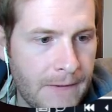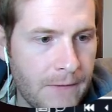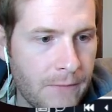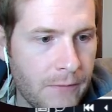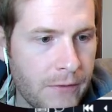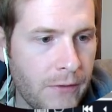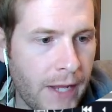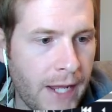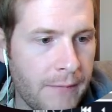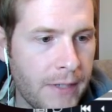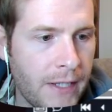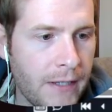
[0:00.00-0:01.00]
we're gonna do
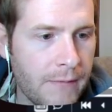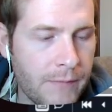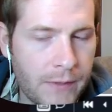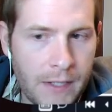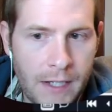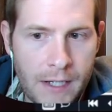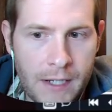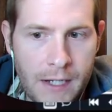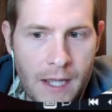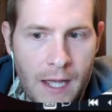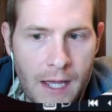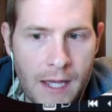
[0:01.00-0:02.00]
ham it up,
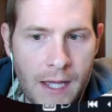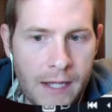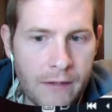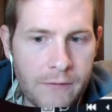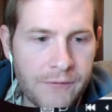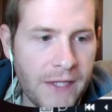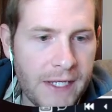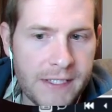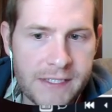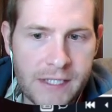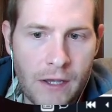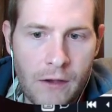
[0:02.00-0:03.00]
and I don't think
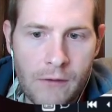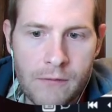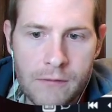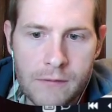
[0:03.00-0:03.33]
so.